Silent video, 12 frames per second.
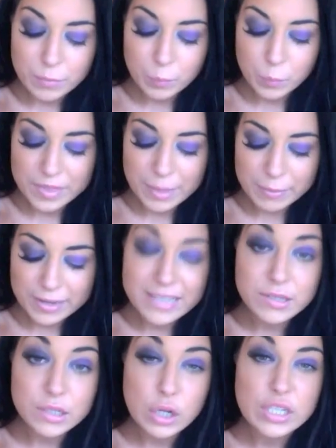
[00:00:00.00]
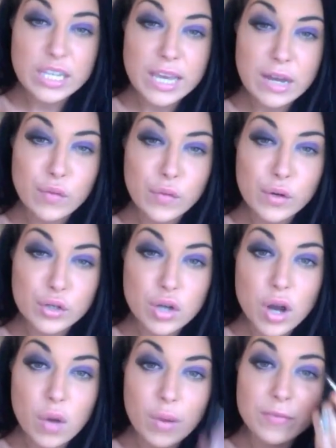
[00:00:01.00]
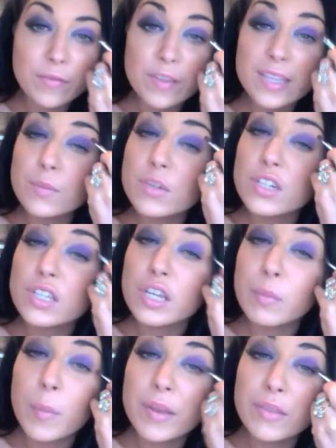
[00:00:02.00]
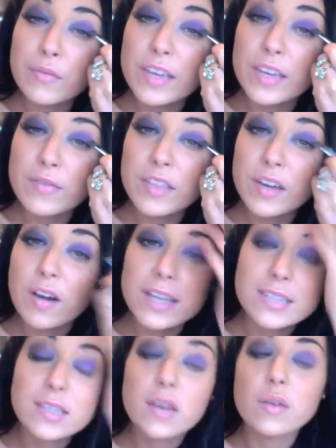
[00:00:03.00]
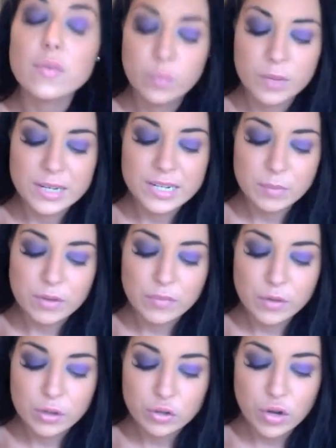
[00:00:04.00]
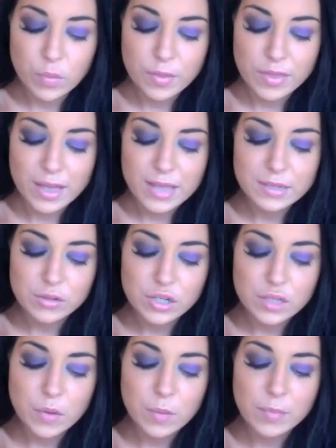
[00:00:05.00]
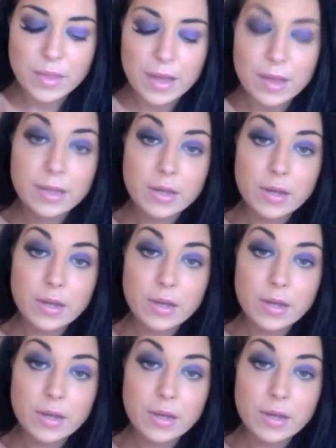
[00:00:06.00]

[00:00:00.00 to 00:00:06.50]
with the applicator it's hard to get a lot of control, and for this we're just going to pop it in the V of the eye, so we need a bit of control with that. So just pop that